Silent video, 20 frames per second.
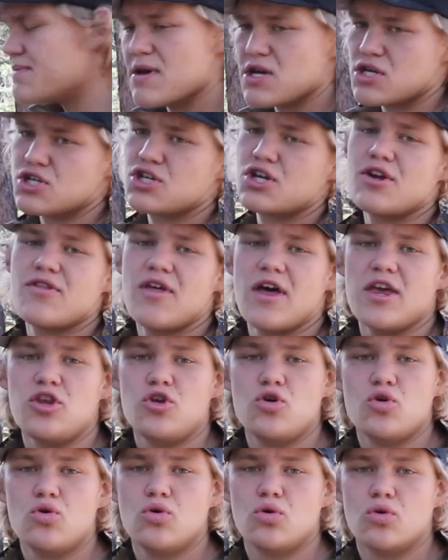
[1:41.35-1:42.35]
make sure that
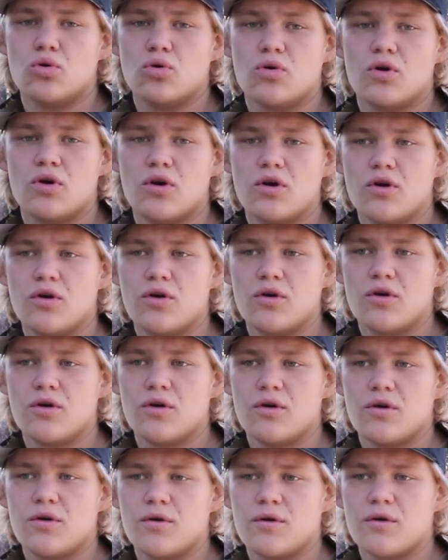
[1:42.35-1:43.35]
you
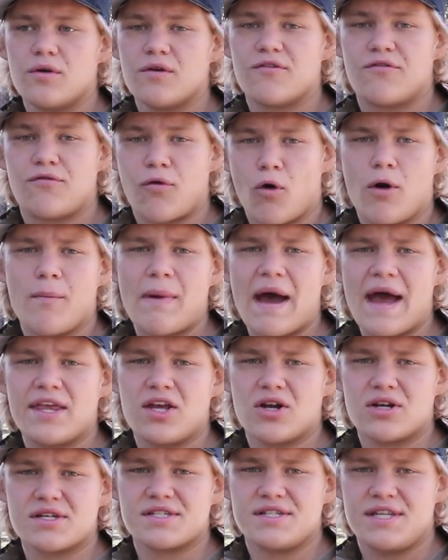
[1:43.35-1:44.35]
format
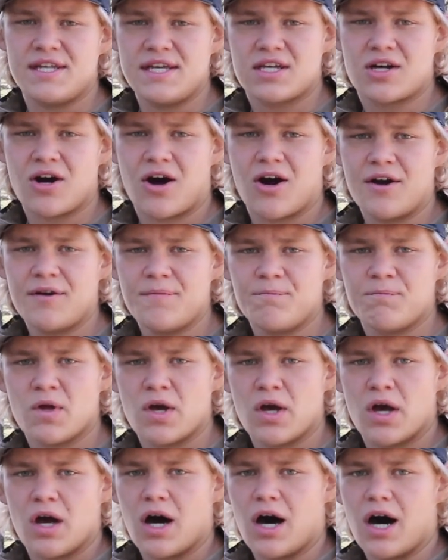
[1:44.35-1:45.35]
your SD card.
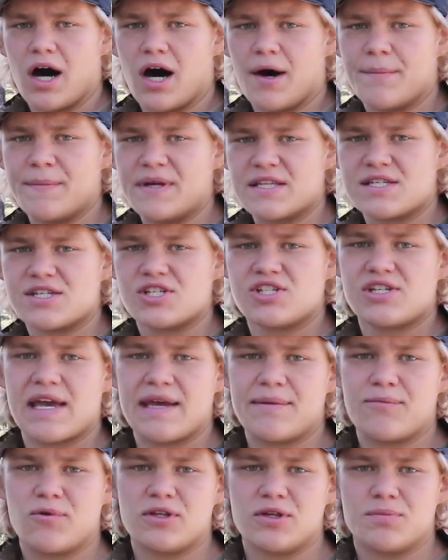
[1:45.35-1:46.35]
It's a
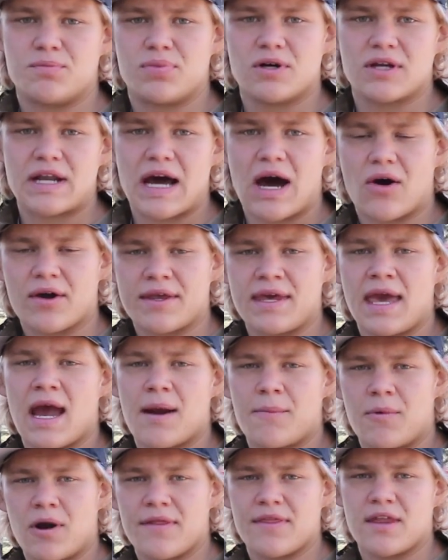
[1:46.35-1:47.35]
shame when you put out a
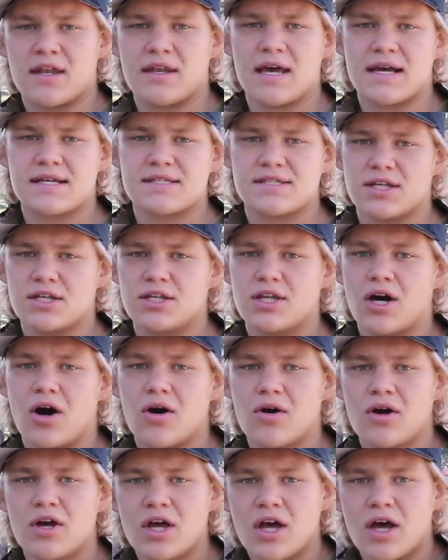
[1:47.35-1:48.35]
camera and the next thing you
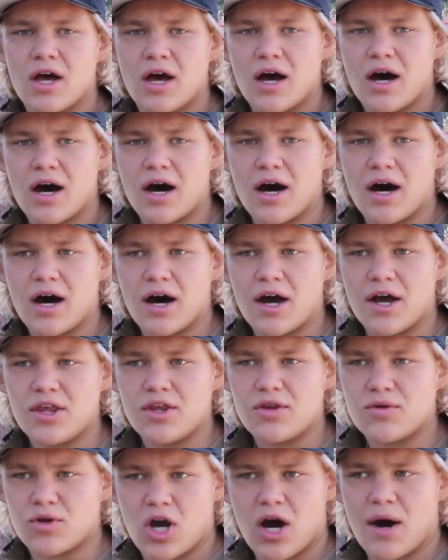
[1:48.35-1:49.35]
know,
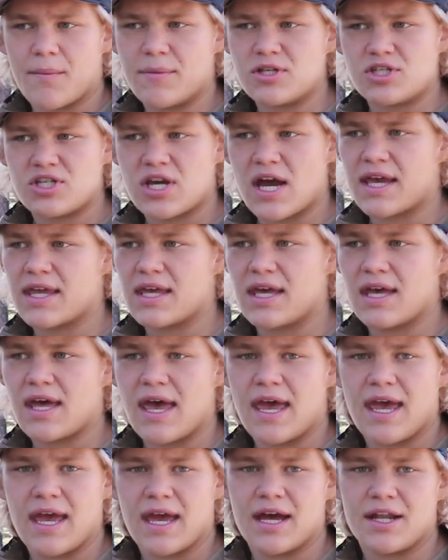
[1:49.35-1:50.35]
you come and check it
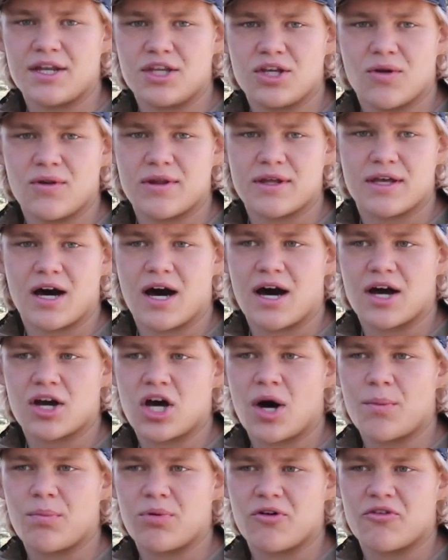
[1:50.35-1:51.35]
and you only got a
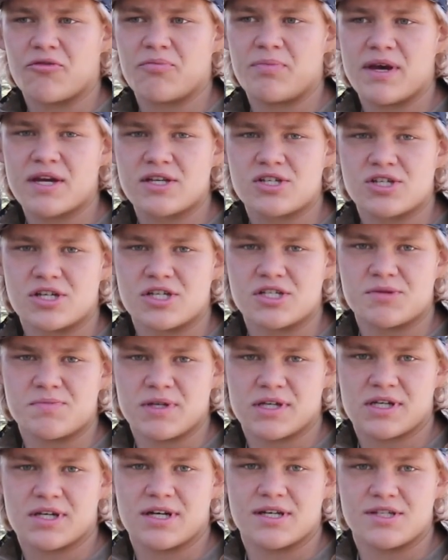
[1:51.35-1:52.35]
couple of pictures
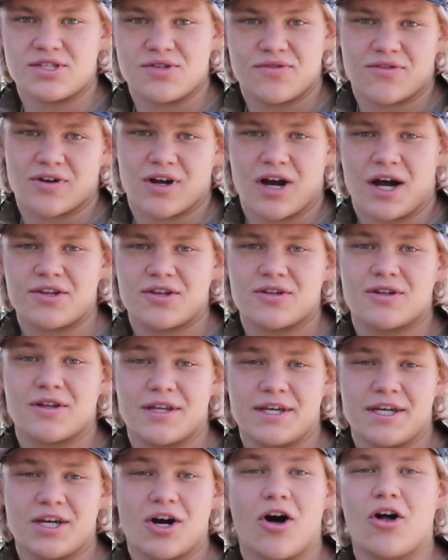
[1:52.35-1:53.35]
because you forgot to
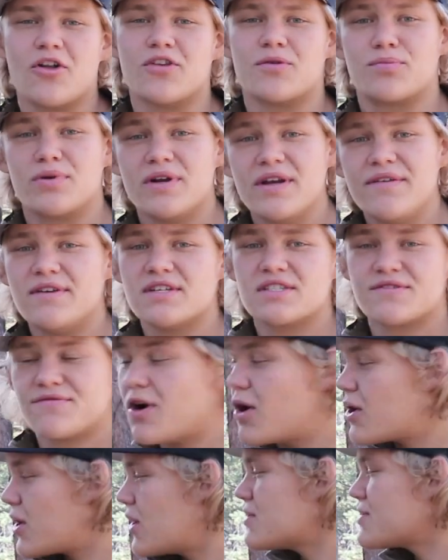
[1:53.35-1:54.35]
delete all the previous
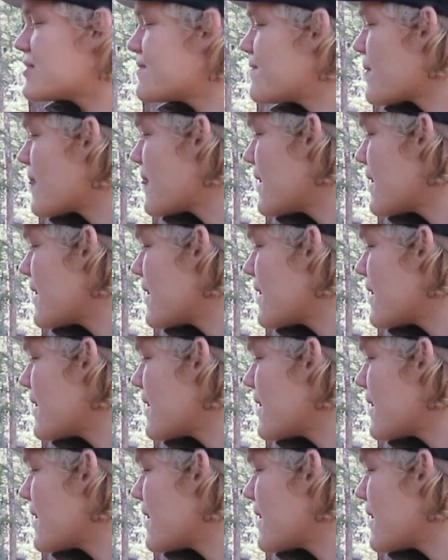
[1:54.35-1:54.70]
photos.